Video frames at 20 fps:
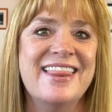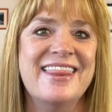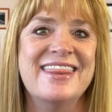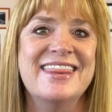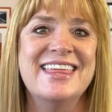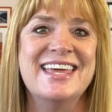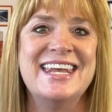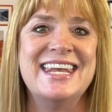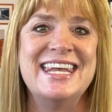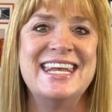
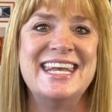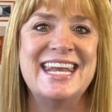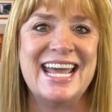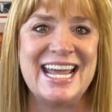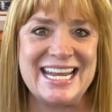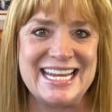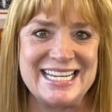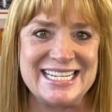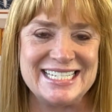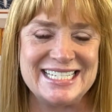the
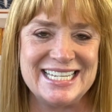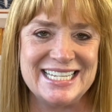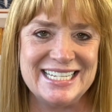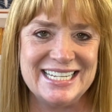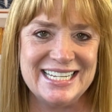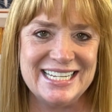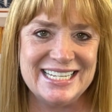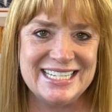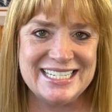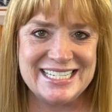night
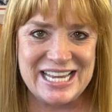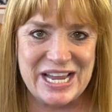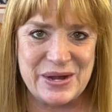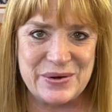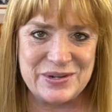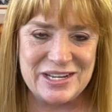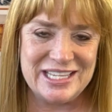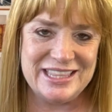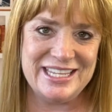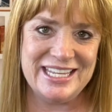
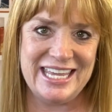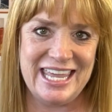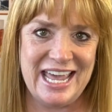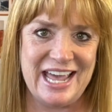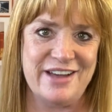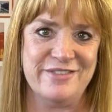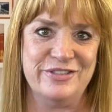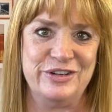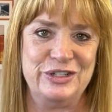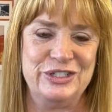down in the
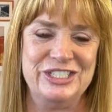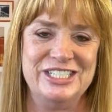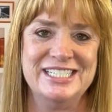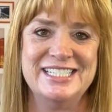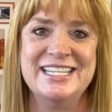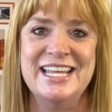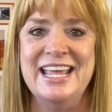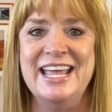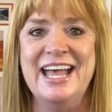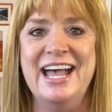
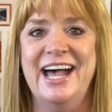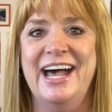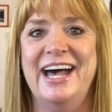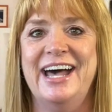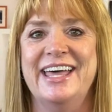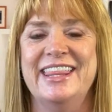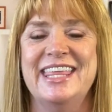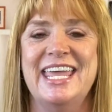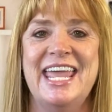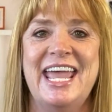caverns.
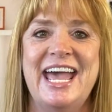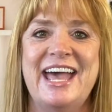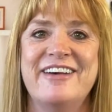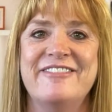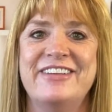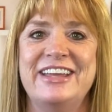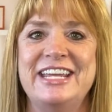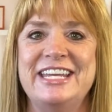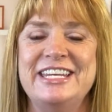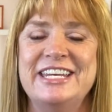They
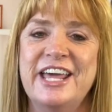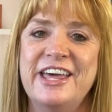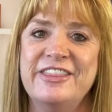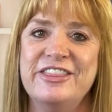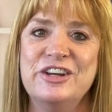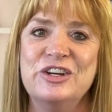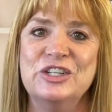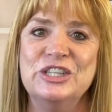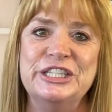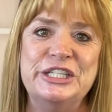have
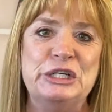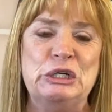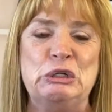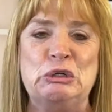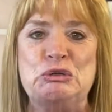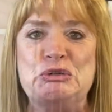another little